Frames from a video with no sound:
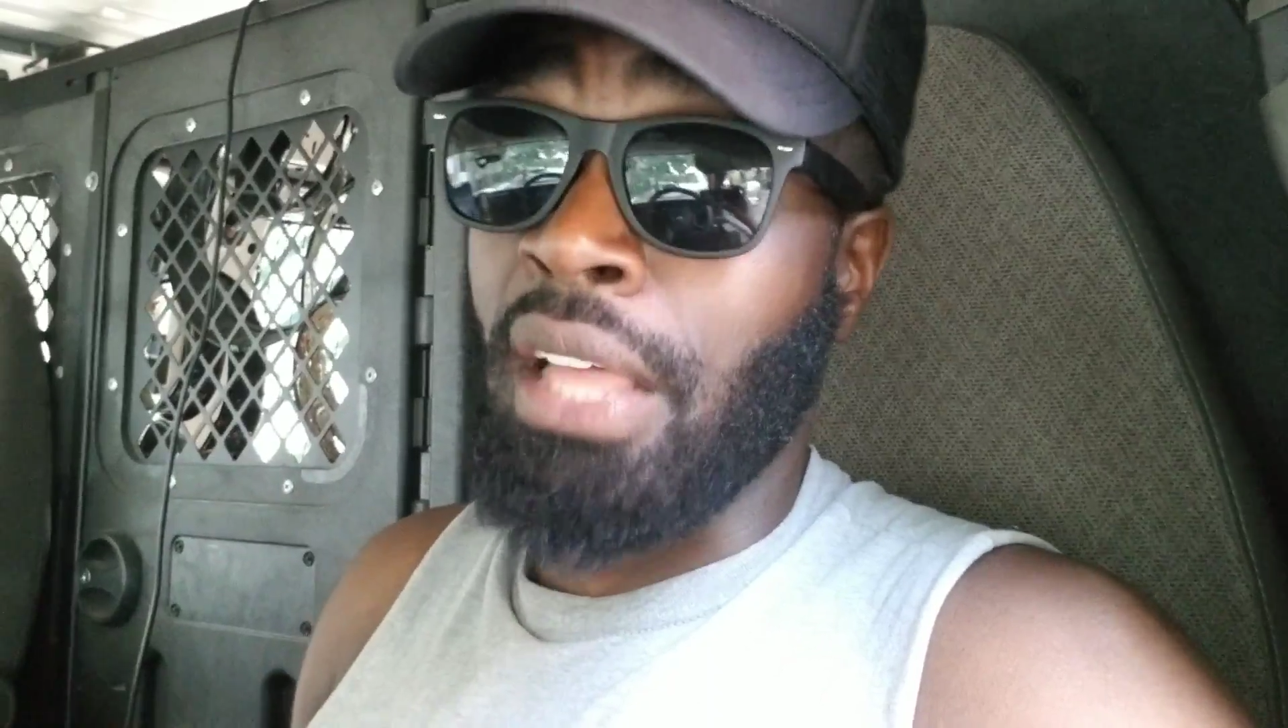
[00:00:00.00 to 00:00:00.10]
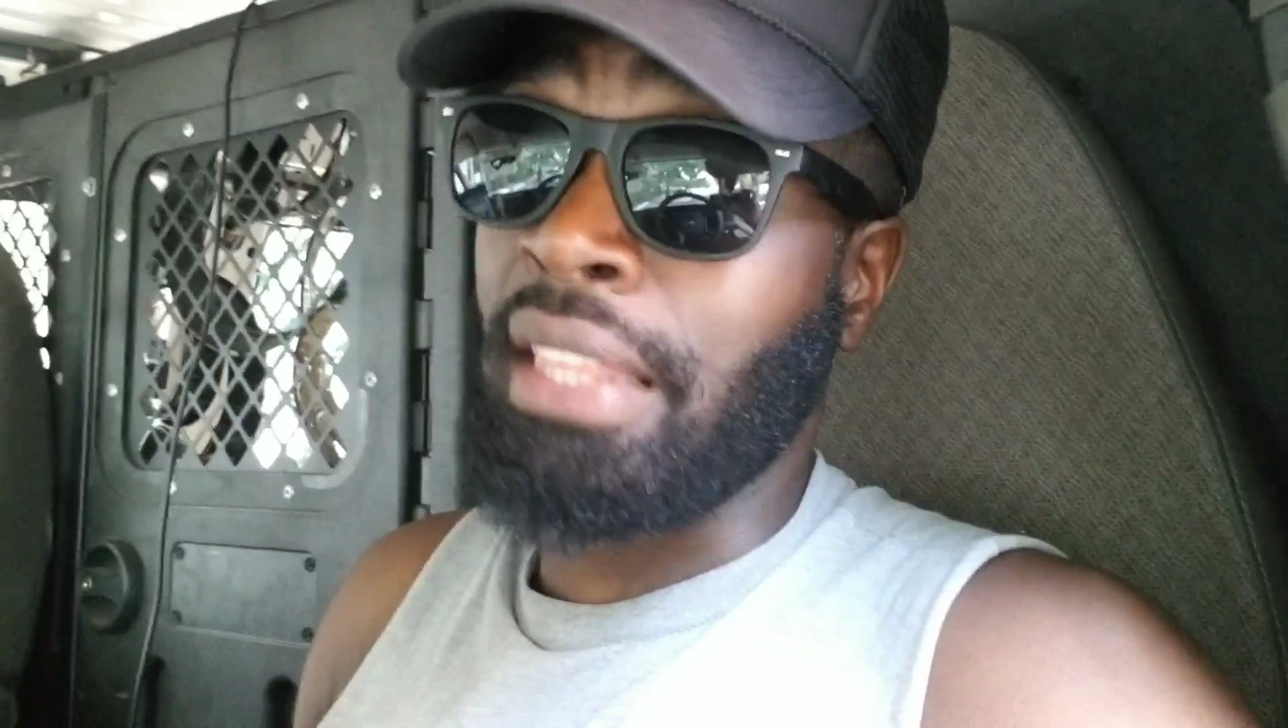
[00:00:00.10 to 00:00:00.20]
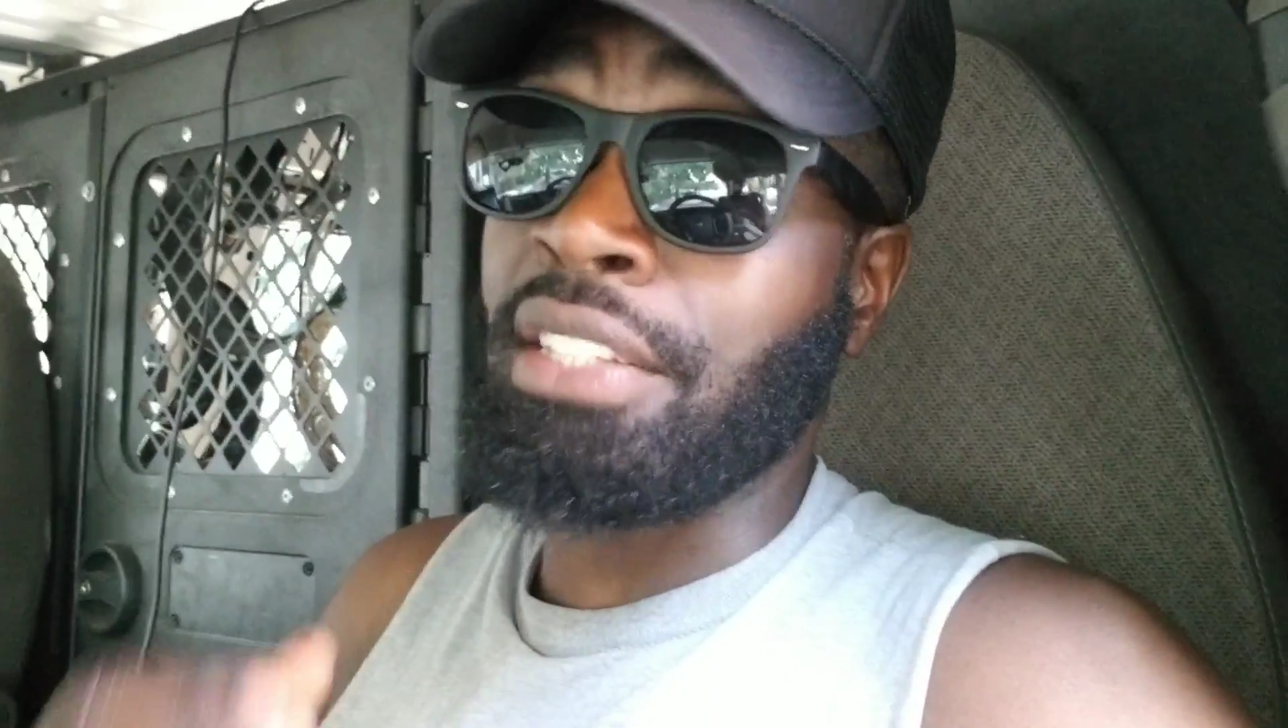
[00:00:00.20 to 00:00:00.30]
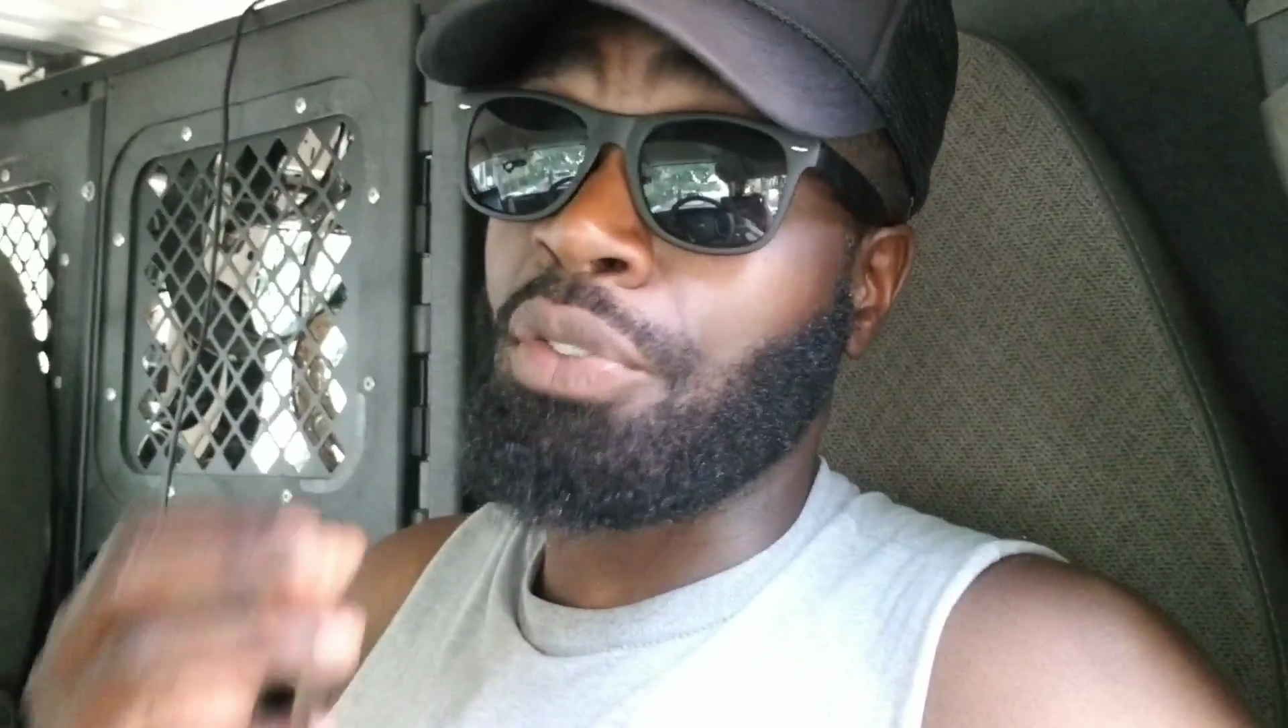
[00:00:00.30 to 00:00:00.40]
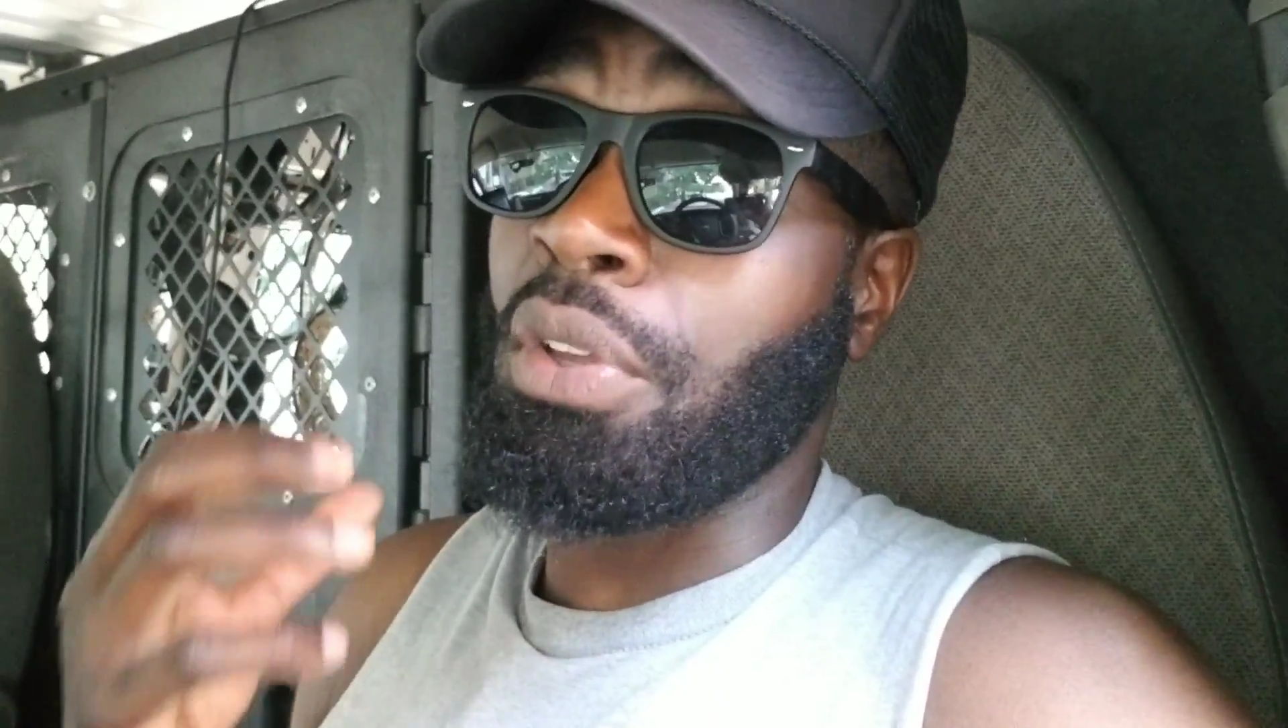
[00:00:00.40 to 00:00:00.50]
At
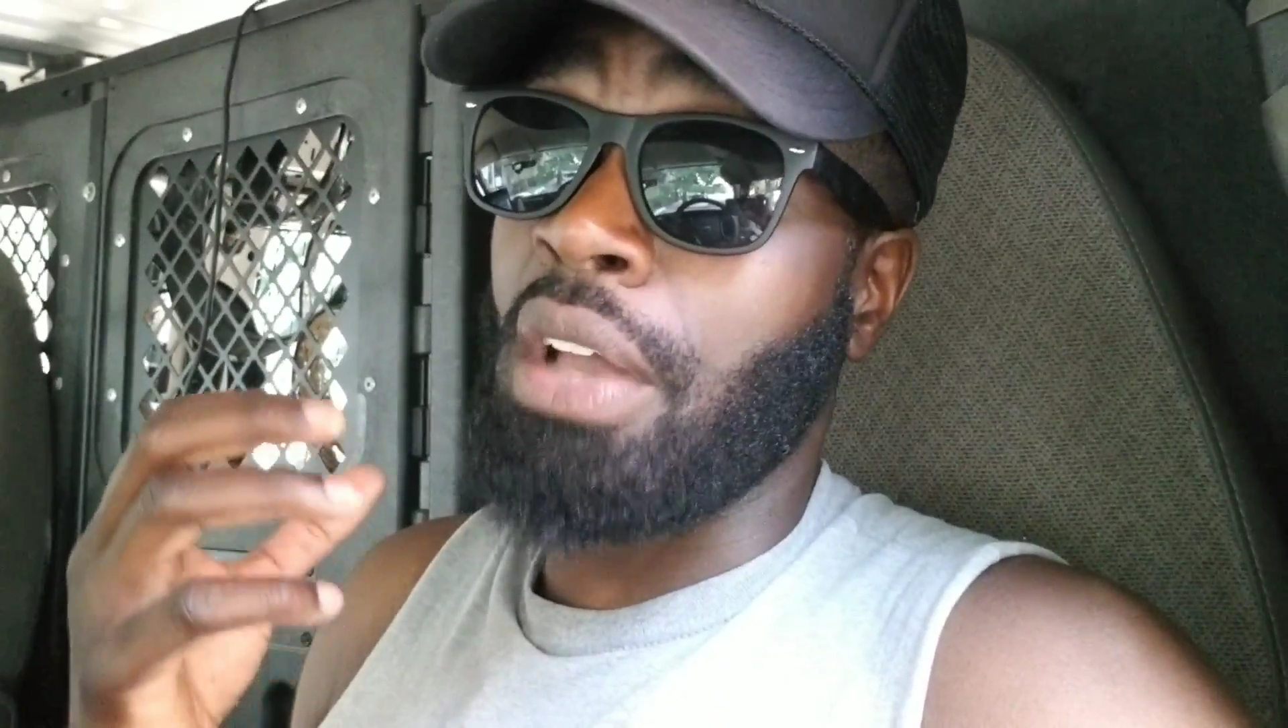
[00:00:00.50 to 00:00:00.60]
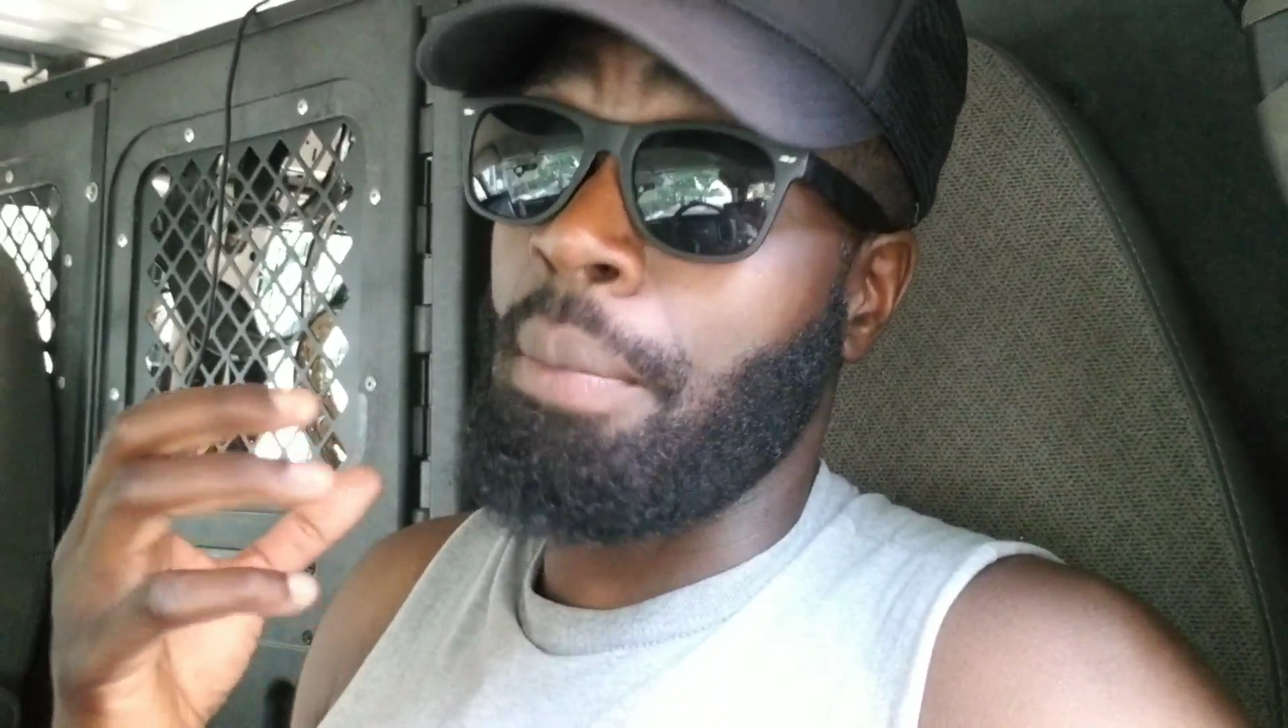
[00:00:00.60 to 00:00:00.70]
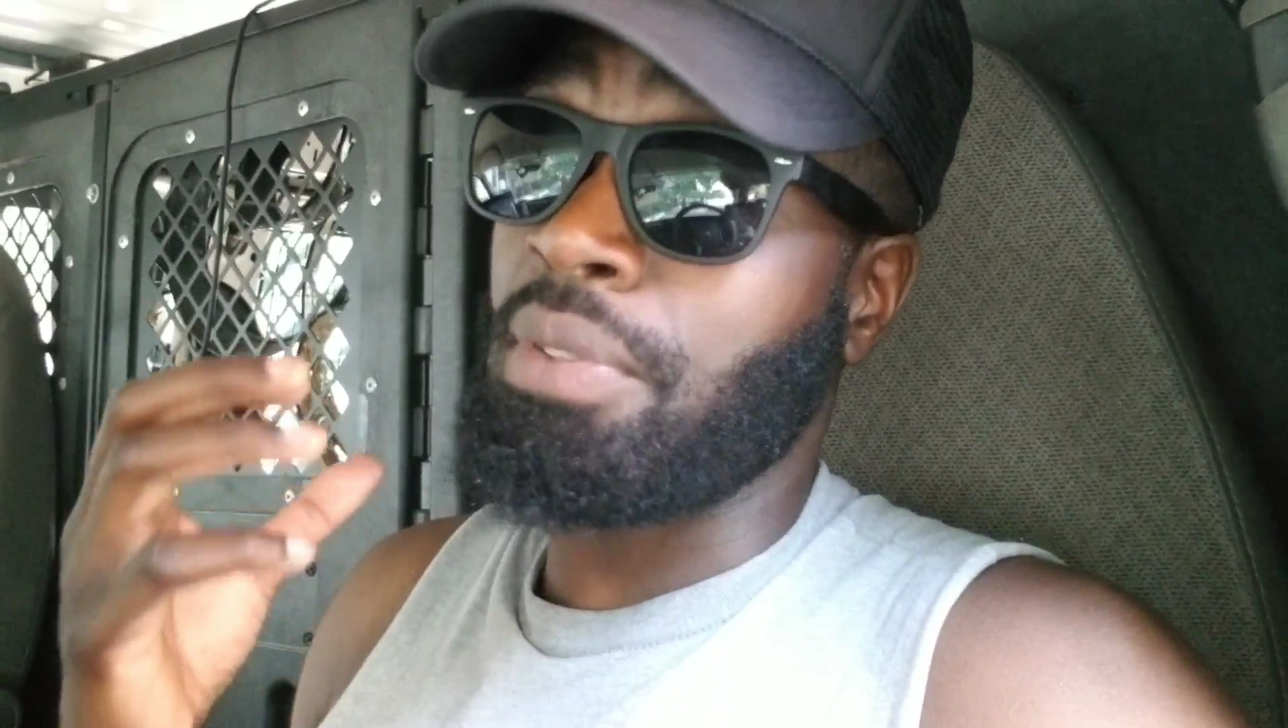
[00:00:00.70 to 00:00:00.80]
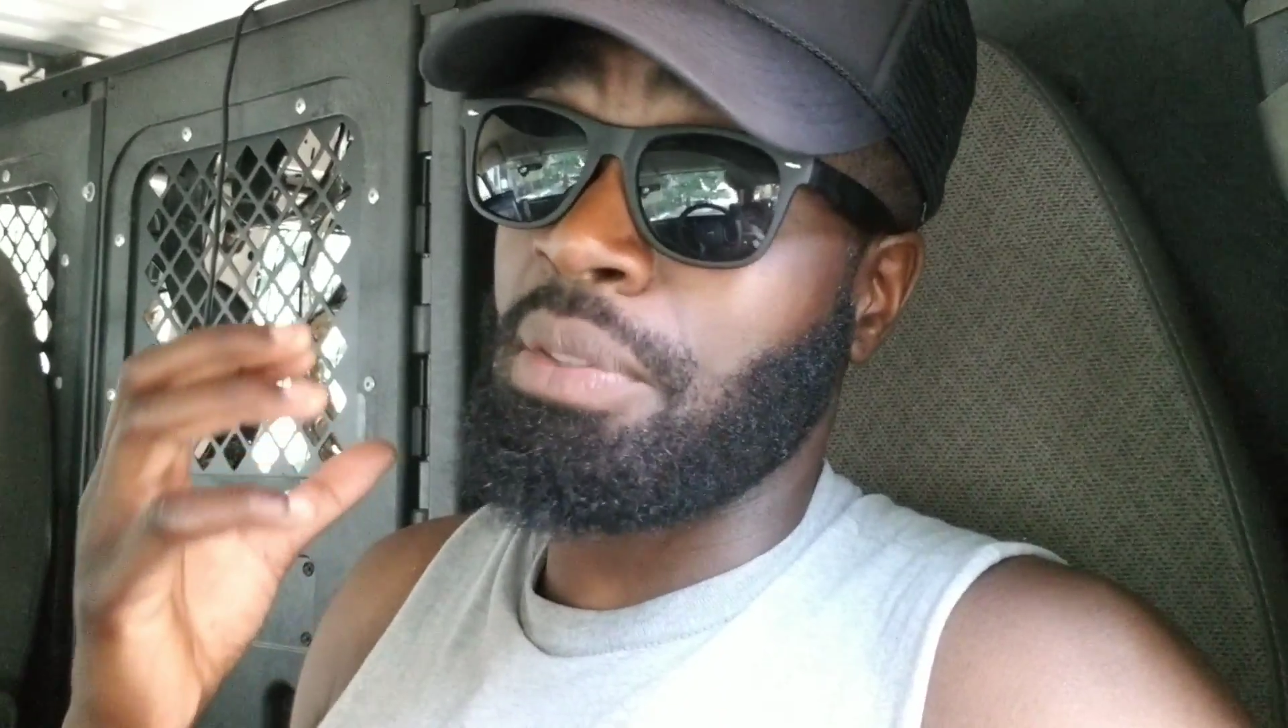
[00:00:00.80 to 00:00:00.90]
least it'll come with